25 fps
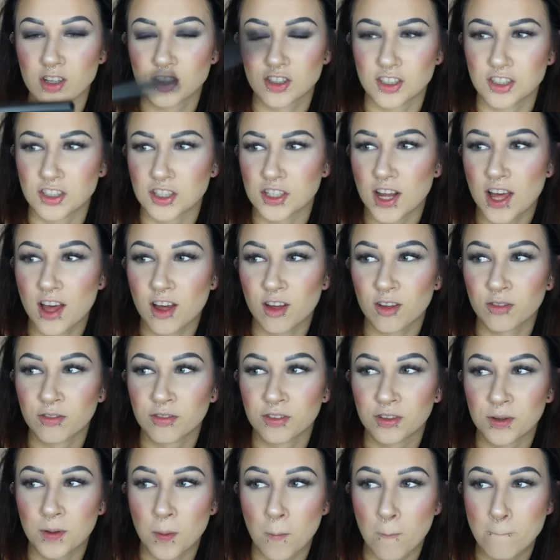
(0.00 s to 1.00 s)
It's an
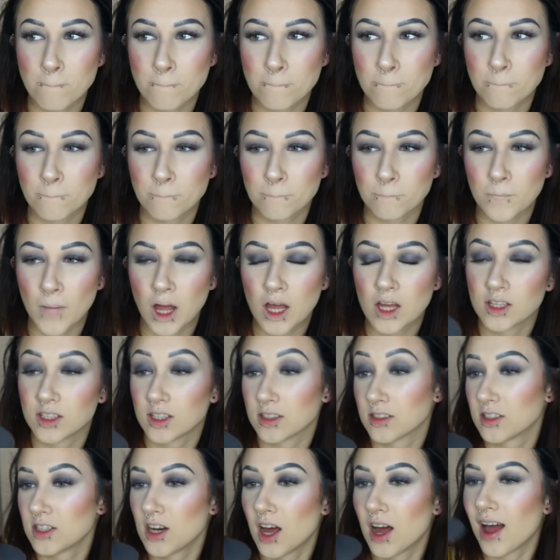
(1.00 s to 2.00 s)
e.l.f.
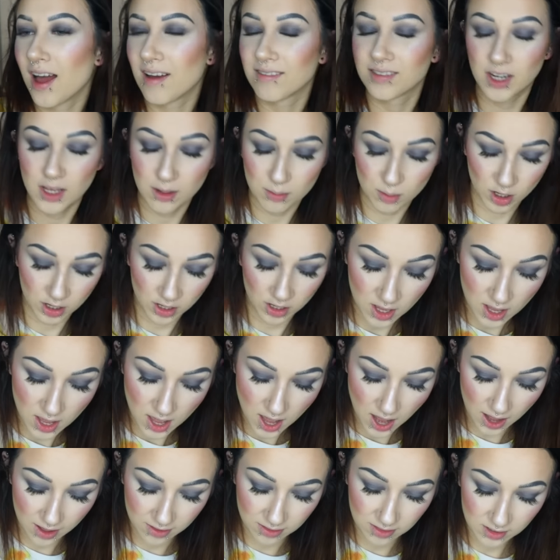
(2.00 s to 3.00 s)
Does not have a name it.
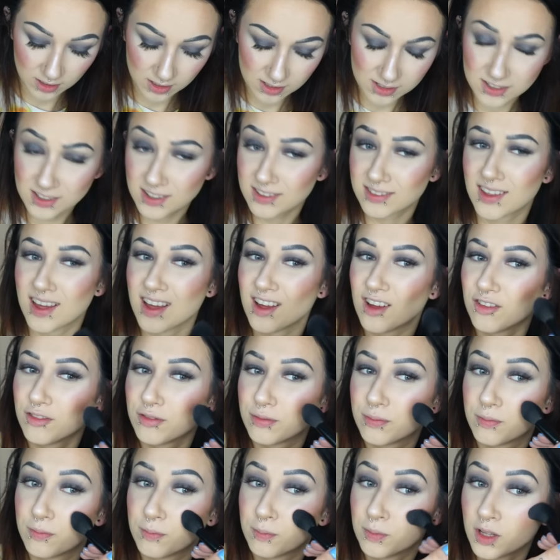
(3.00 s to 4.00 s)
I think it's like the
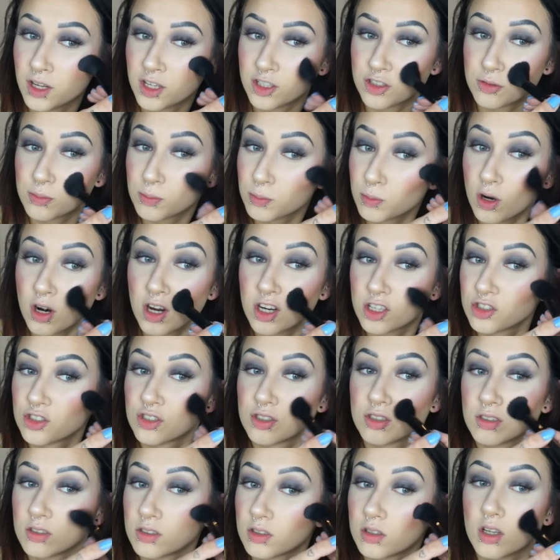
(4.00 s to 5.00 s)
e.l.f. blush
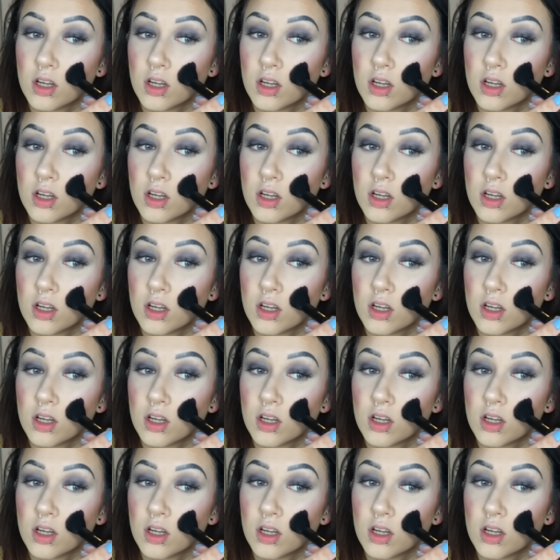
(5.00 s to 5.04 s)
brush.